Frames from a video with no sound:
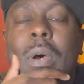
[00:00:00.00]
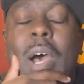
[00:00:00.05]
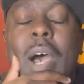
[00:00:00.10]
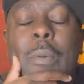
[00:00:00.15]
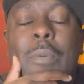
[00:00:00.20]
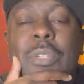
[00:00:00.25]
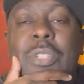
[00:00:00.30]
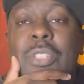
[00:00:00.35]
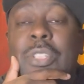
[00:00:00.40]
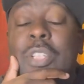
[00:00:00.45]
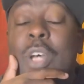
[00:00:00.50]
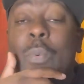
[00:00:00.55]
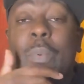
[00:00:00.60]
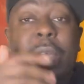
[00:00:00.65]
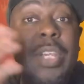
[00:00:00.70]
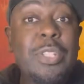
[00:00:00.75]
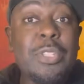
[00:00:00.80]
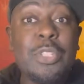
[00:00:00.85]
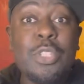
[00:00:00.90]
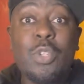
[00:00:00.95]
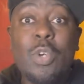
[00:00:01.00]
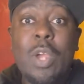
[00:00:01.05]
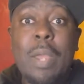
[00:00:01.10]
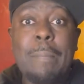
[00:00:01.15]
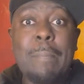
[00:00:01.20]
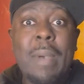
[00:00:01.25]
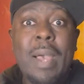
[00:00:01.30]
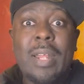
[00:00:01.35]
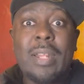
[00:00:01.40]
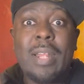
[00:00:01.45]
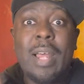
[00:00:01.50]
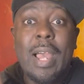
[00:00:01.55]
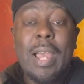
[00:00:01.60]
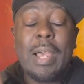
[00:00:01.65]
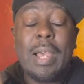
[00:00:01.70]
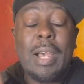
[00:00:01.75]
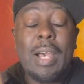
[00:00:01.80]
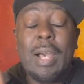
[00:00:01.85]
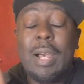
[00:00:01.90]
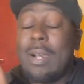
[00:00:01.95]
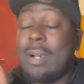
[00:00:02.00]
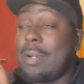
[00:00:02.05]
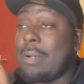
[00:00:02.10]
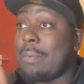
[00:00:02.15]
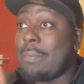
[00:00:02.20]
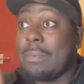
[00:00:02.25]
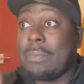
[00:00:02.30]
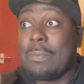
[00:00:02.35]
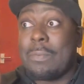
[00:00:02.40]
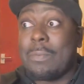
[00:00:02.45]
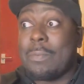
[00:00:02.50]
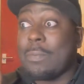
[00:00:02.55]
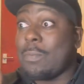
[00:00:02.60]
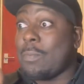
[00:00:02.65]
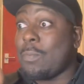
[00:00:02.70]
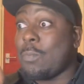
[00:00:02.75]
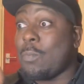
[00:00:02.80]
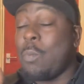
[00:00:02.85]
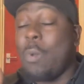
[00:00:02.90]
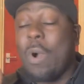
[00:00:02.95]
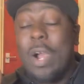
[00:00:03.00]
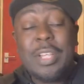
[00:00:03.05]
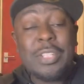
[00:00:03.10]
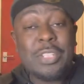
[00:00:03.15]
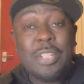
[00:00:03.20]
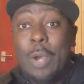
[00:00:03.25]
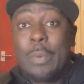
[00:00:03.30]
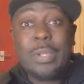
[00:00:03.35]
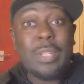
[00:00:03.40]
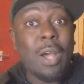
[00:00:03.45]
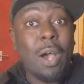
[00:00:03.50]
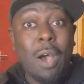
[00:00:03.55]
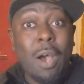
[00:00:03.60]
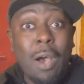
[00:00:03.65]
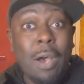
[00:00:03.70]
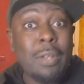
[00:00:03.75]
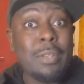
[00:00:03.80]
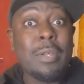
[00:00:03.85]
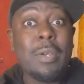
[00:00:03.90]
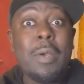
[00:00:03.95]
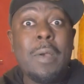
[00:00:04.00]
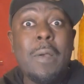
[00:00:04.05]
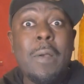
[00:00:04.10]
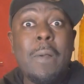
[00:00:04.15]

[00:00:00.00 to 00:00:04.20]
I was so into it, man. Like, what is going on?